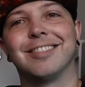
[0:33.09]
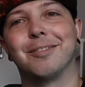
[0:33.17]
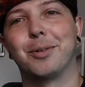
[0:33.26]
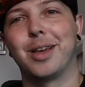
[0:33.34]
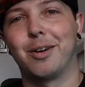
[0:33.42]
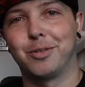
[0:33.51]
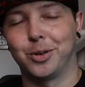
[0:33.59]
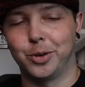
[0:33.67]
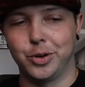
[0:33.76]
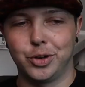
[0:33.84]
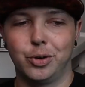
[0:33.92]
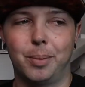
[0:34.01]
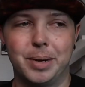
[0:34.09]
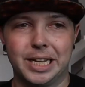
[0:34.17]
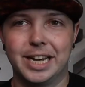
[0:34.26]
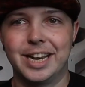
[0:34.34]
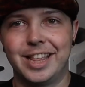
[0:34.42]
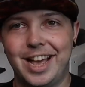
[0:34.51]
Without further ado, I'm going to
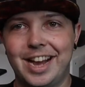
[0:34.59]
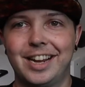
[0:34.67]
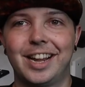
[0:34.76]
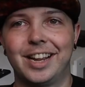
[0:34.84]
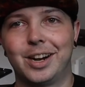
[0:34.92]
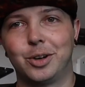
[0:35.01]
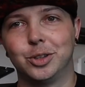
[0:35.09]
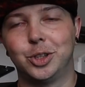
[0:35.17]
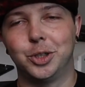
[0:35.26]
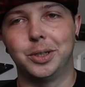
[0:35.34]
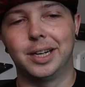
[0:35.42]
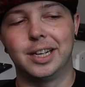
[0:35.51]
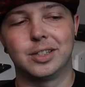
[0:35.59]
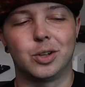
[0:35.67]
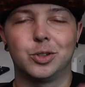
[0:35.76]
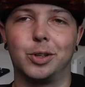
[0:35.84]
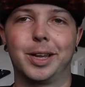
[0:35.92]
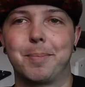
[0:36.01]
get into that, and I'll show you guys
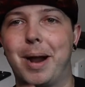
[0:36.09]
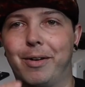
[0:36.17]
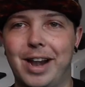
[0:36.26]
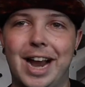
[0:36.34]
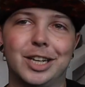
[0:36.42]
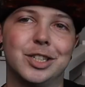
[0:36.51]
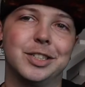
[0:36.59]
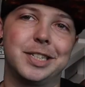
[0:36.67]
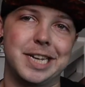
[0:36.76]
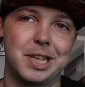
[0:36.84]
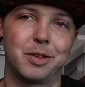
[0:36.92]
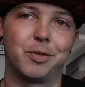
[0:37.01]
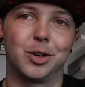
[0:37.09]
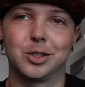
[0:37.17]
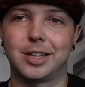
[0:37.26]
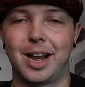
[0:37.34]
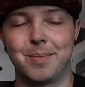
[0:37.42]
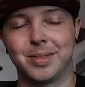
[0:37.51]
also like my reaction seeing it the
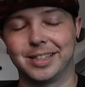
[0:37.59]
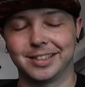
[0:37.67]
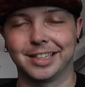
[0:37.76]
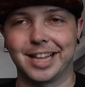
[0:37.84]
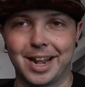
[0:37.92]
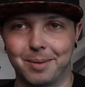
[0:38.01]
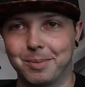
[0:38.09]
first time, things like that.